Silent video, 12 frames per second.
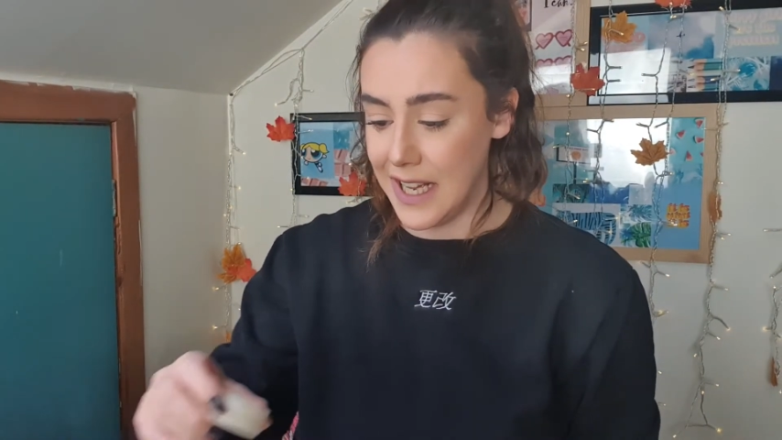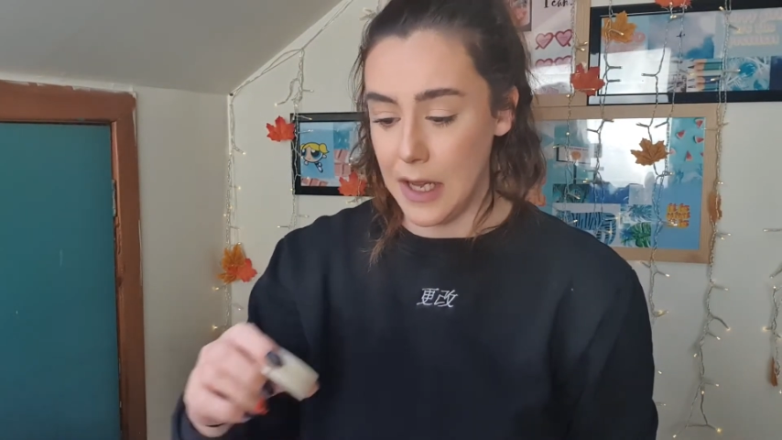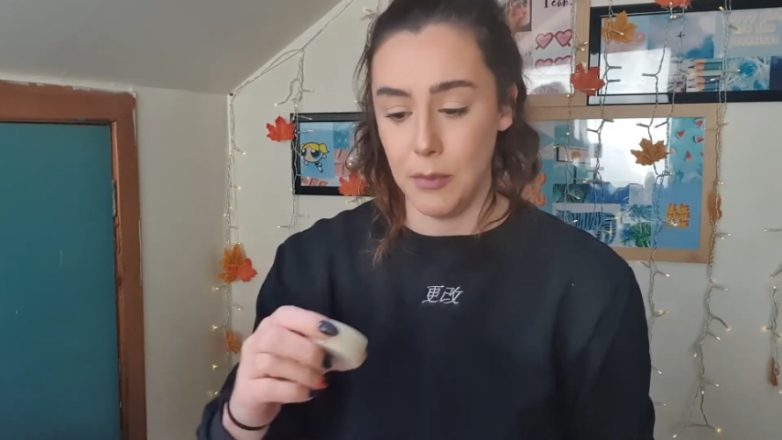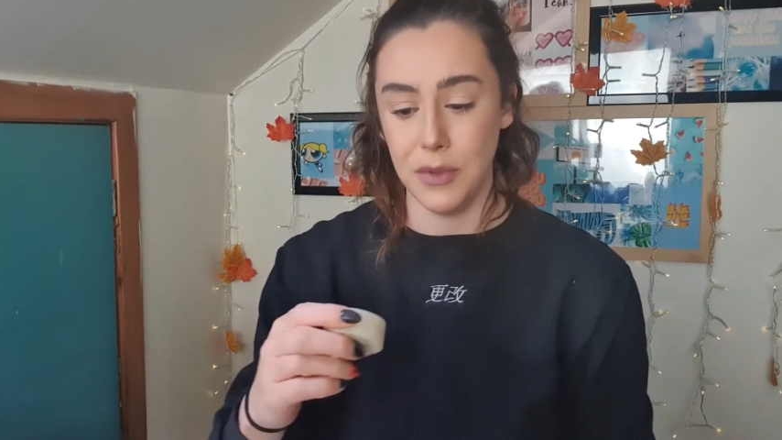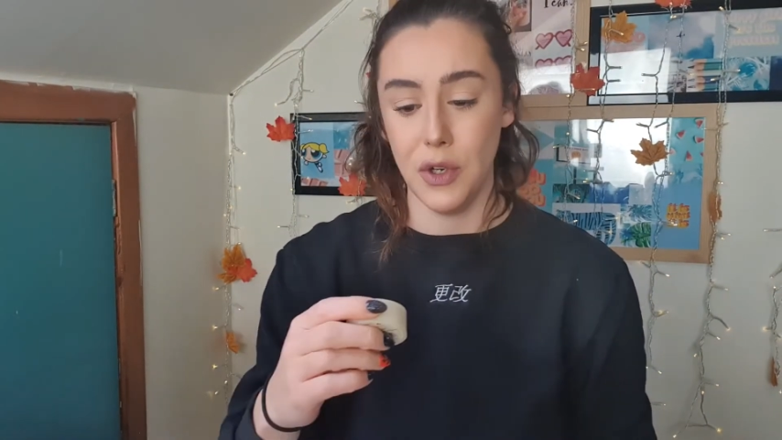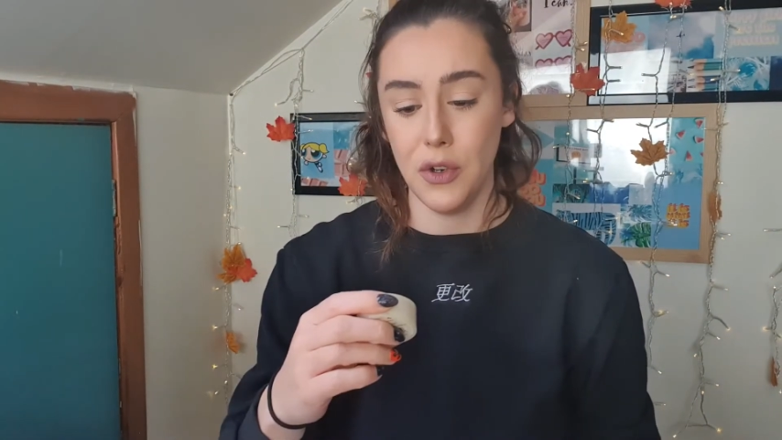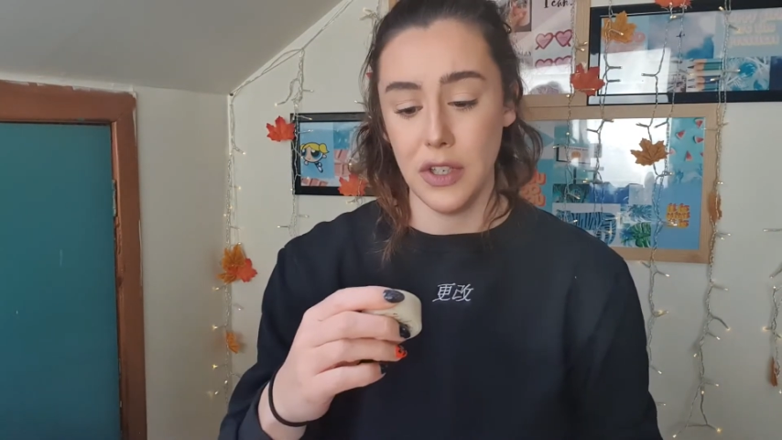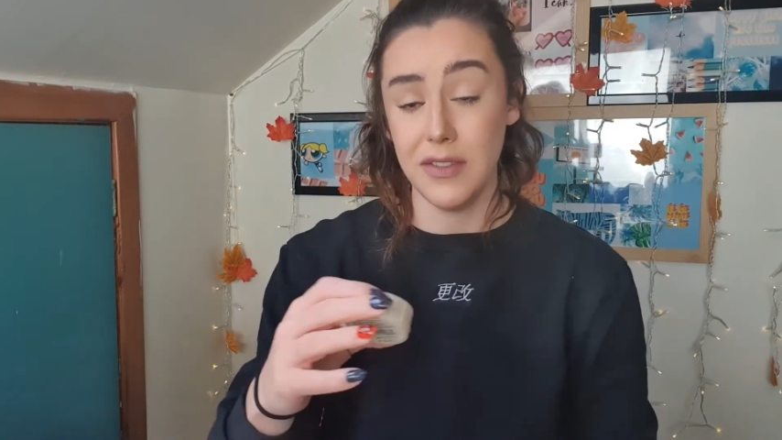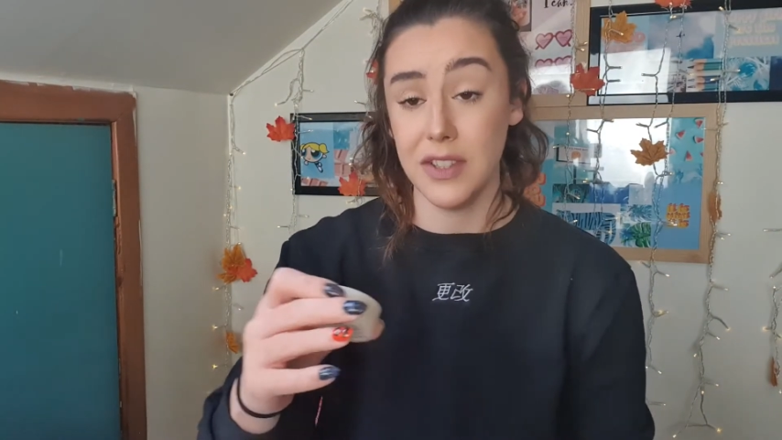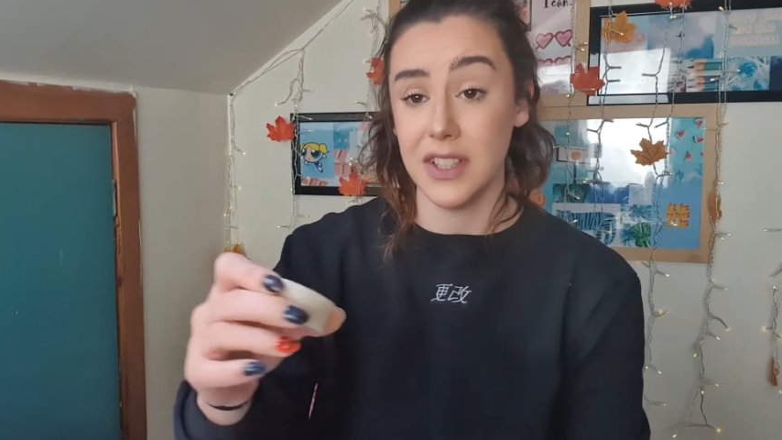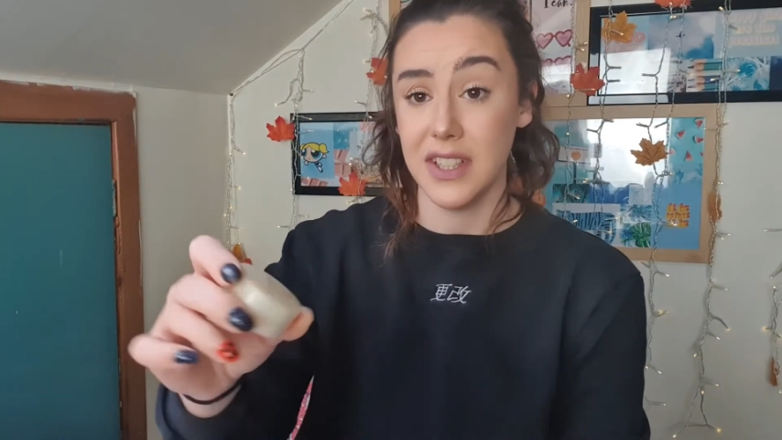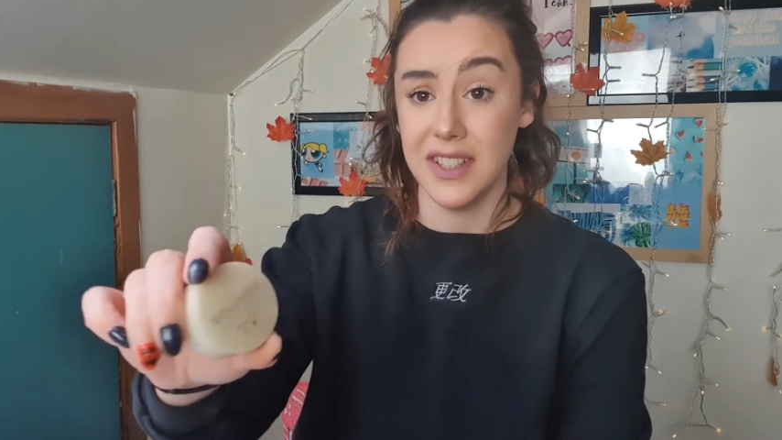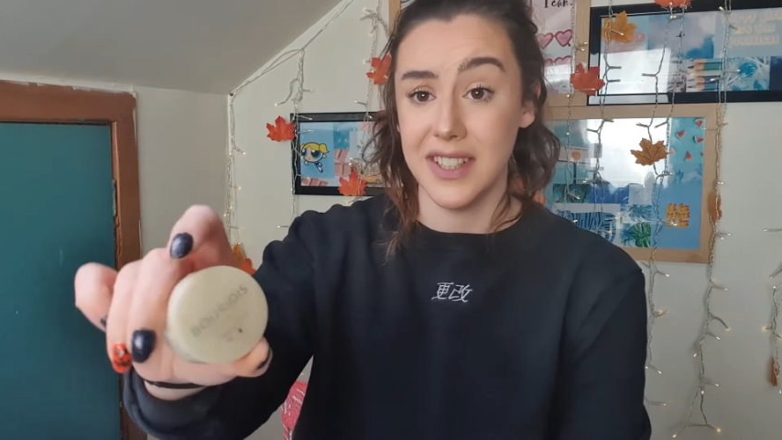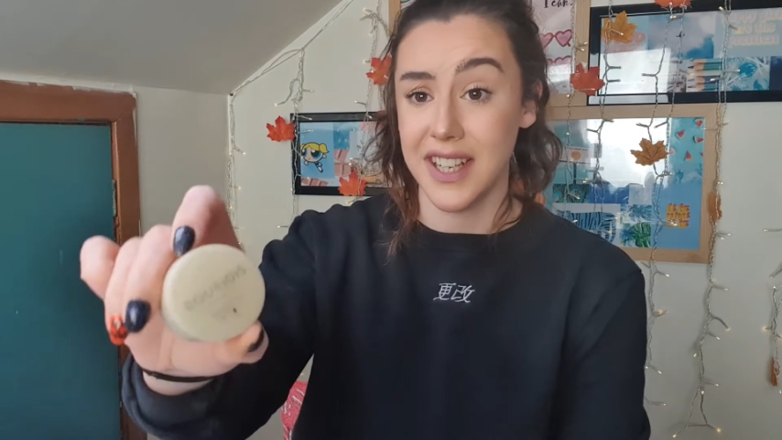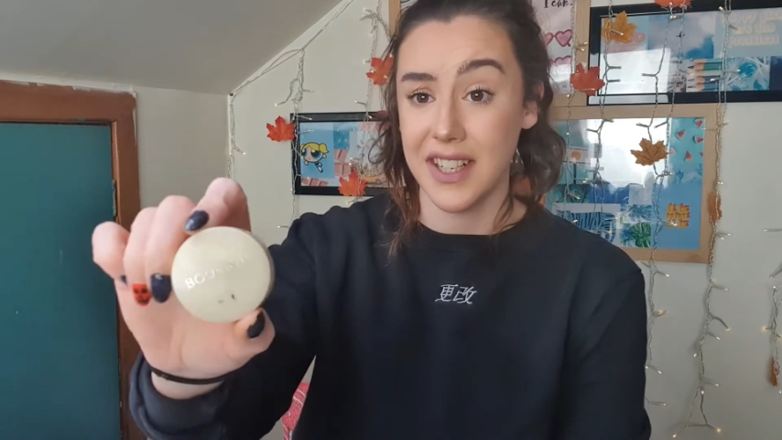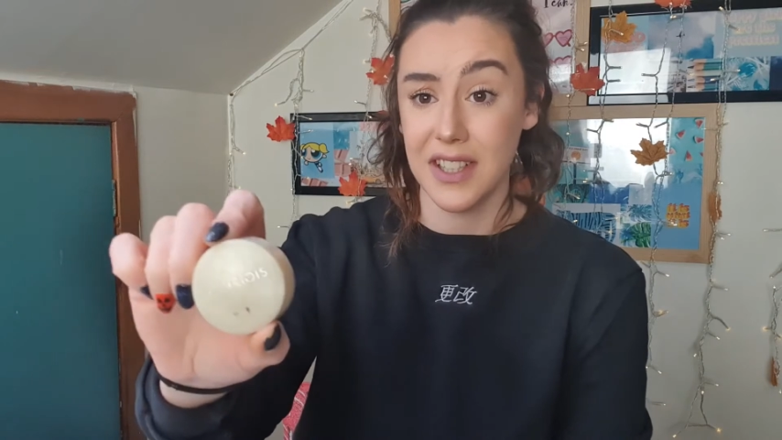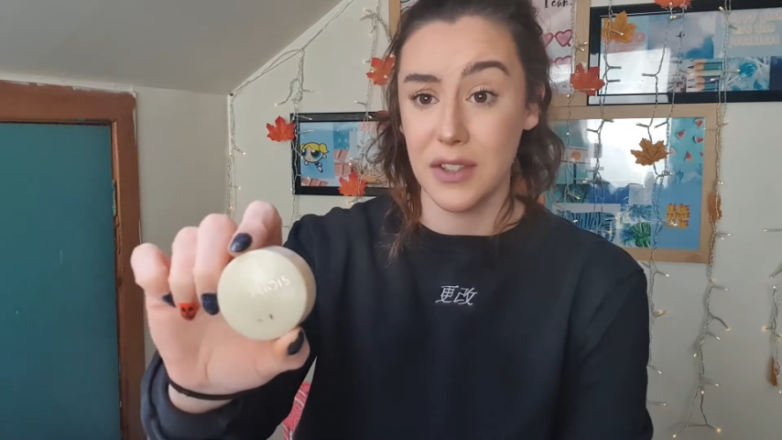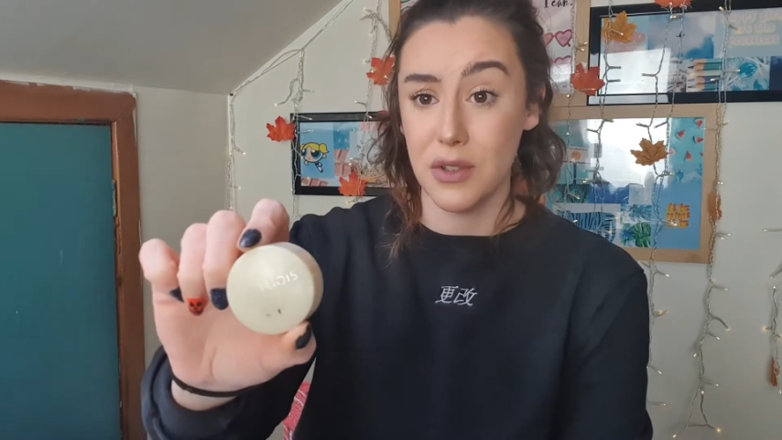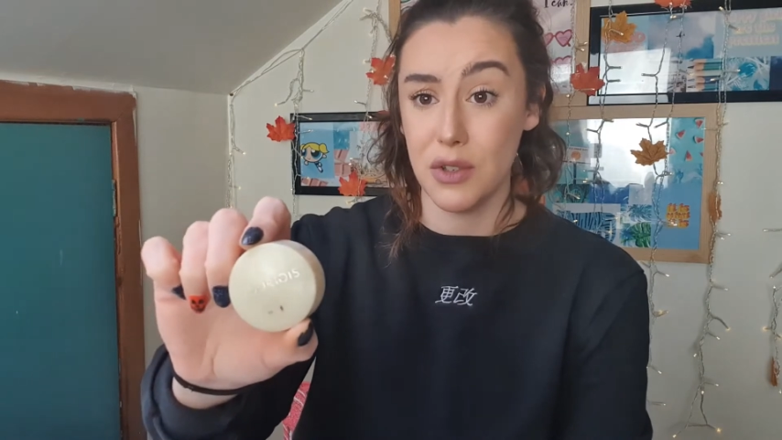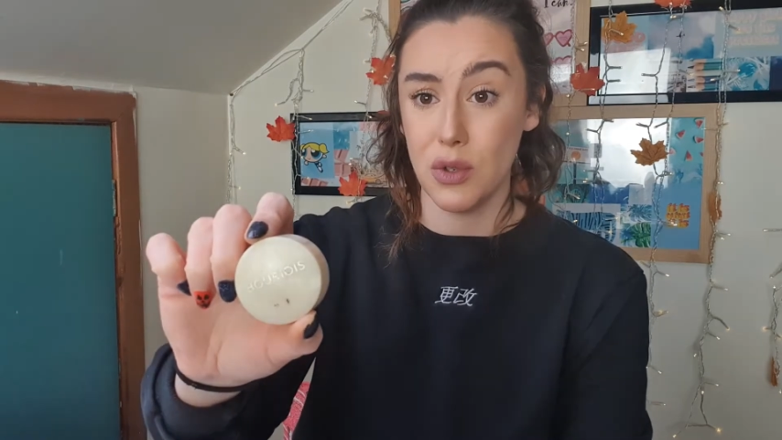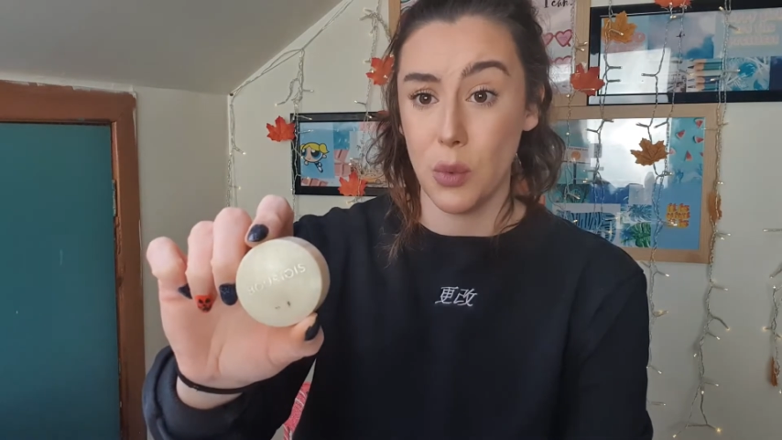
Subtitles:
I'm not even entirely sure